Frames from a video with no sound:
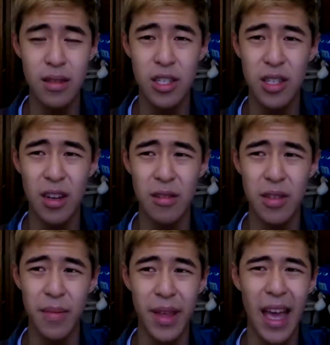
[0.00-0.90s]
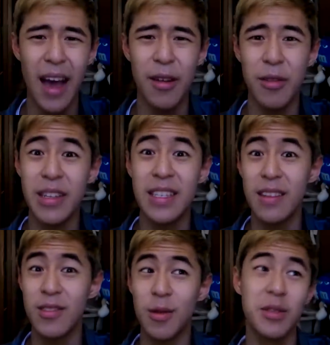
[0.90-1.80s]
shut or something. I don't know, it
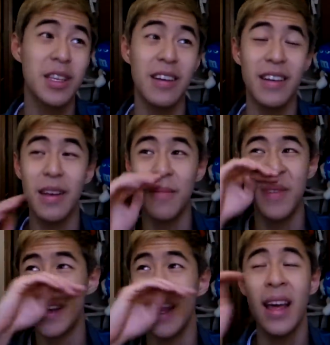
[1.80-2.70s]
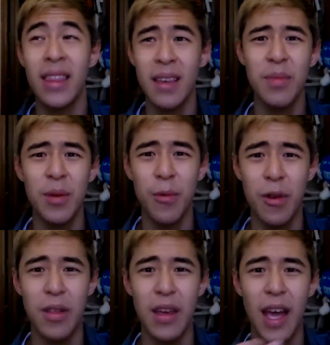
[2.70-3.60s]
sounds so scary, but I think it'd be
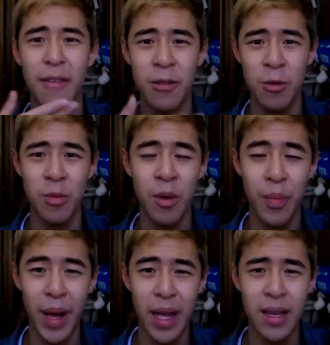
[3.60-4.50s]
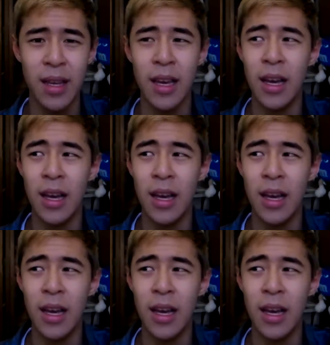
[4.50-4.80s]
worth it having a normal bite.